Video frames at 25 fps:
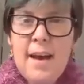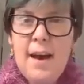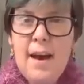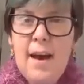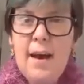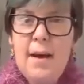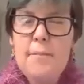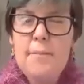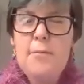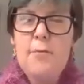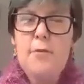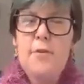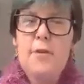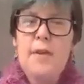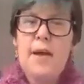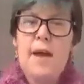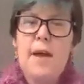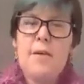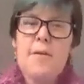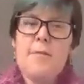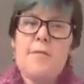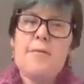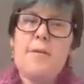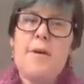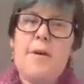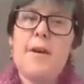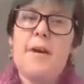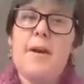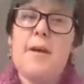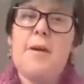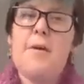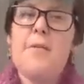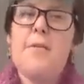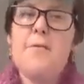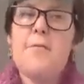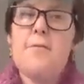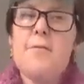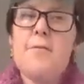Today I've got a
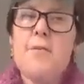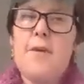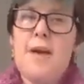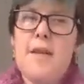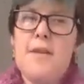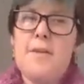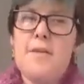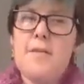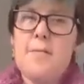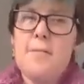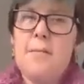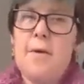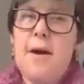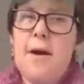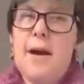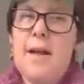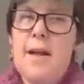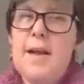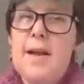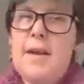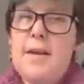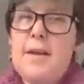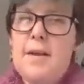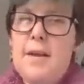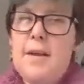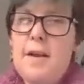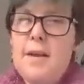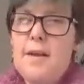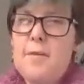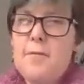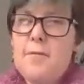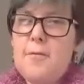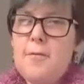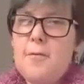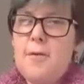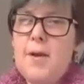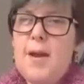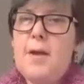good friend of mine
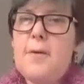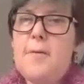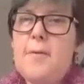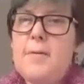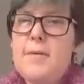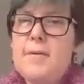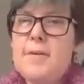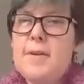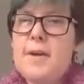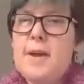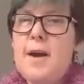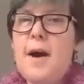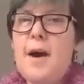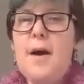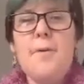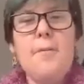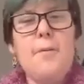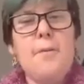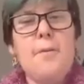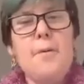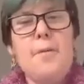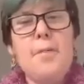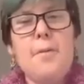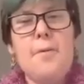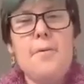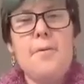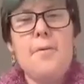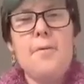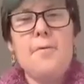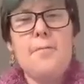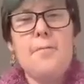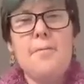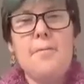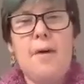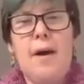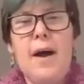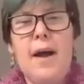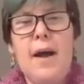and frequent co-author
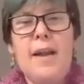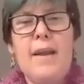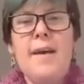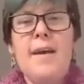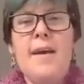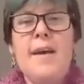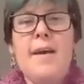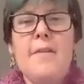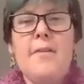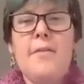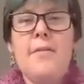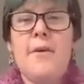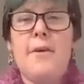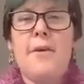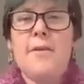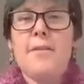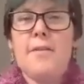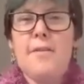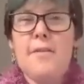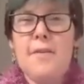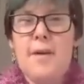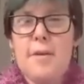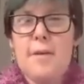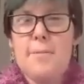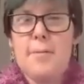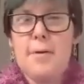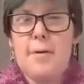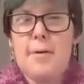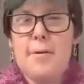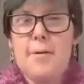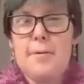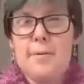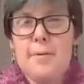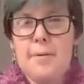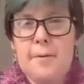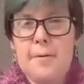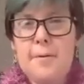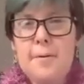of mine, Dr Emma
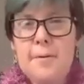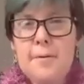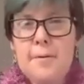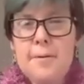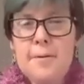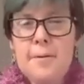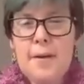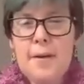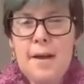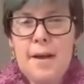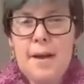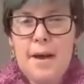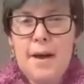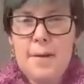Goodall,